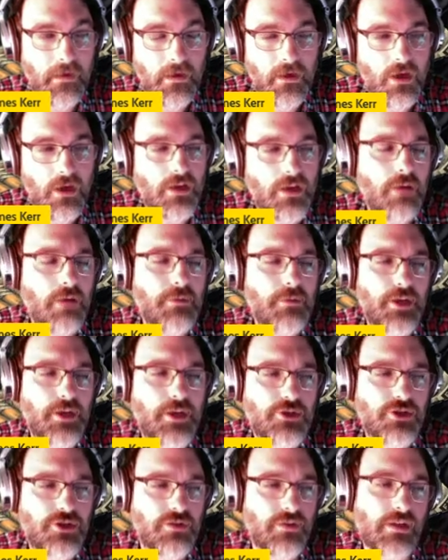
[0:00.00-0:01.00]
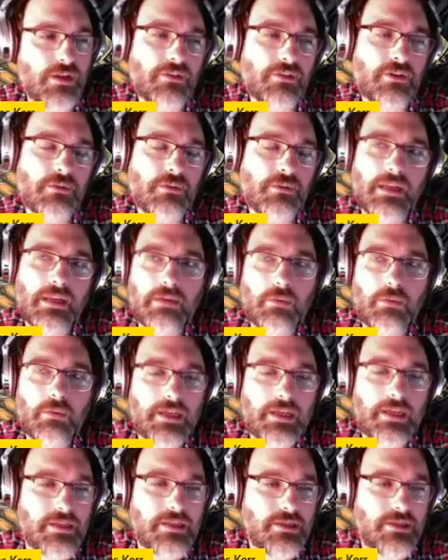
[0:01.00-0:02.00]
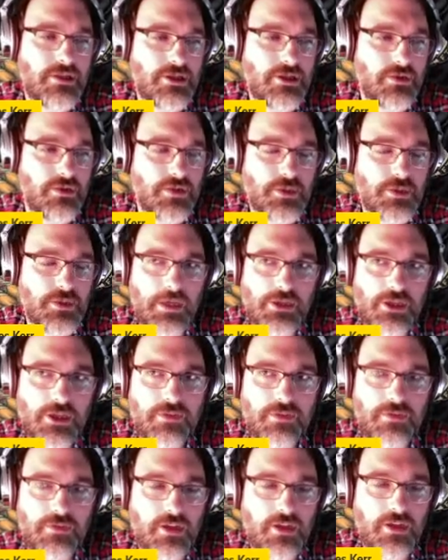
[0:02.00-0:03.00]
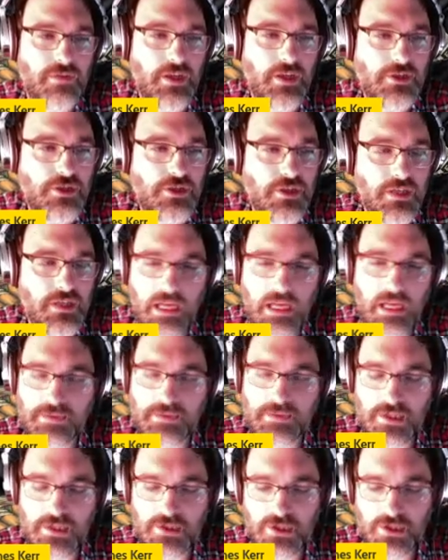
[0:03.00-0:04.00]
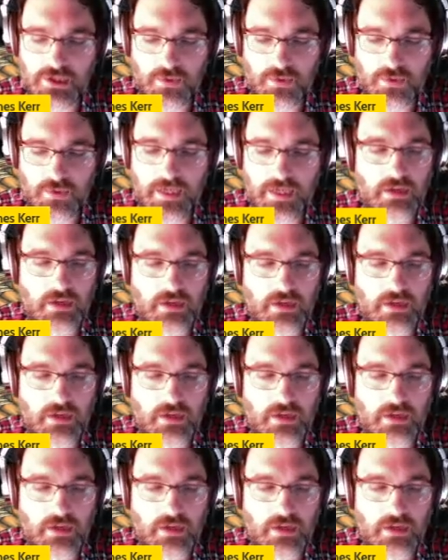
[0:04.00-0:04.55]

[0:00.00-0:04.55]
a combination of all of them. Like what I tend to do, especially for convention games, is just write down a